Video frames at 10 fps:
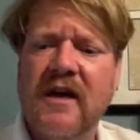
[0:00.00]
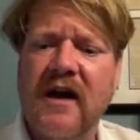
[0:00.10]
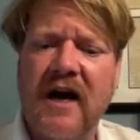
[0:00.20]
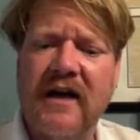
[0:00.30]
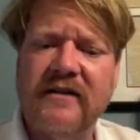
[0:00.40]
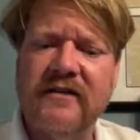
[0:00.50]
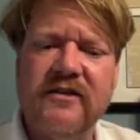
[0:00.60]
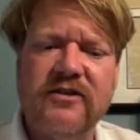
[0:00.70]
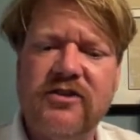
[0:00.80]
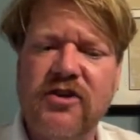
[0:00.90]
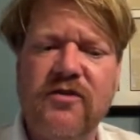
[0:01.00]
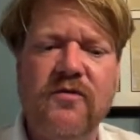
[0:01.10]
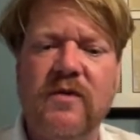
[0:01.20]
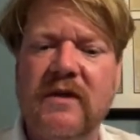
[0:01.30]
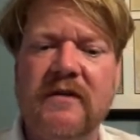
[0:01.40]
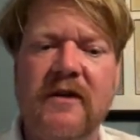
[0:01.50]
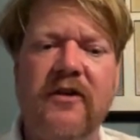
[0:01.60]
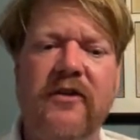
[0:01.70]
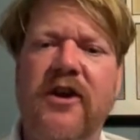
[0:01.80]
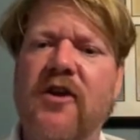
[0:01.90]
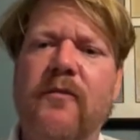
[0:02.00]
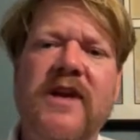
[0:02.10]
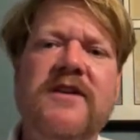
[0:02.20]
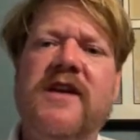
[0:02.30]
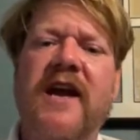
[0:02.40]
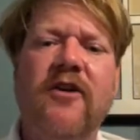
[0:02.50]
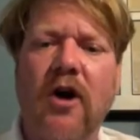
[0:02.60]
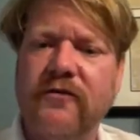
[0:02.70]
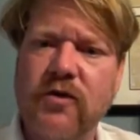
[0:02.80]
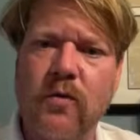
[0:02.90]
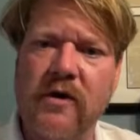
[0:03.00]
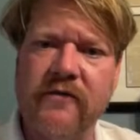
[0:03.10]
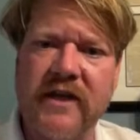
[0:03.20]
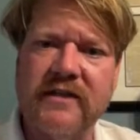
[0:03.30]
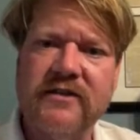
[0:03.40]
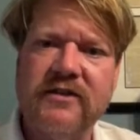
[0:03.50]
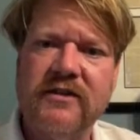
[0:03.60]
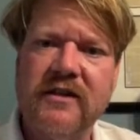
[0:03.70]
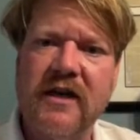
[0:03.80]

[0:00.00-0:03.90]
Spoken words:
to PGA golf tour events.